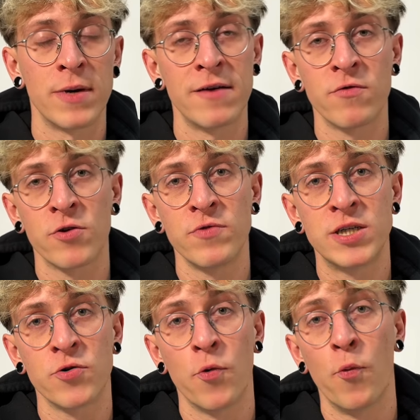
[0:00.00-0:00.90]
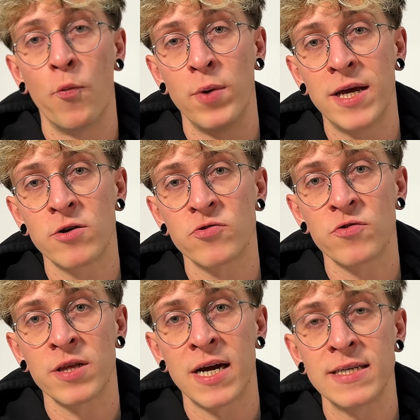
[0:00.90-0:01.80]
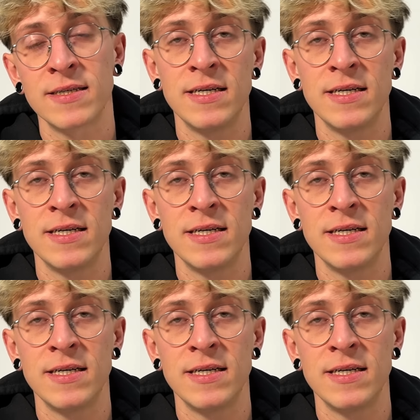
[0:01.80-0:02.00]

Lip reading: whenever a creature we control dies,